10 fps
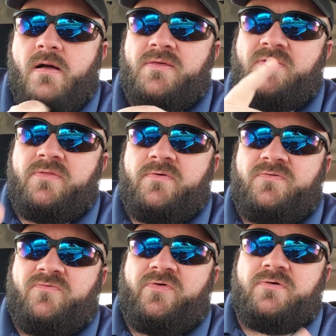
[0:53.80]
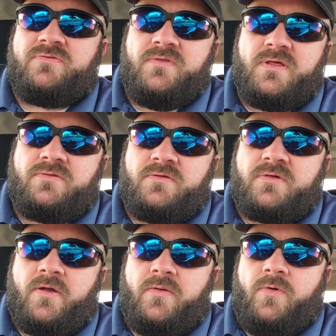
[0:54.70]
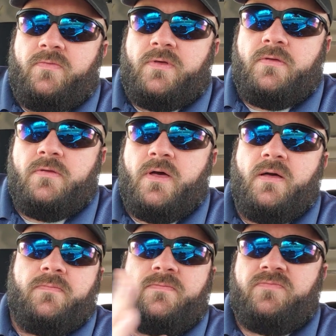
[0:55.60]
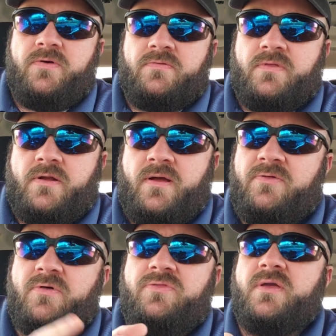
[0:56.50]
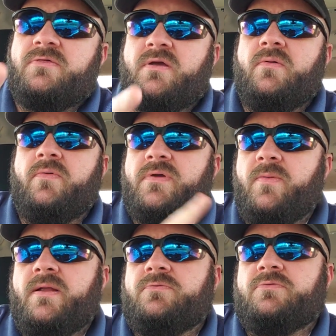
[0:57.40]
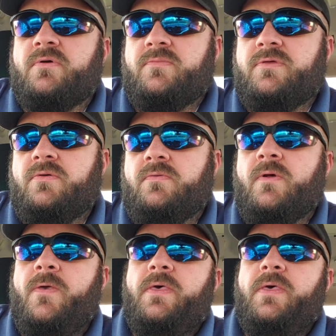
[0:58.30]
I saw the original first, and then I saw Scary Movie uh, a few years later. Actually, I think Scary Movie came out after Scream Two.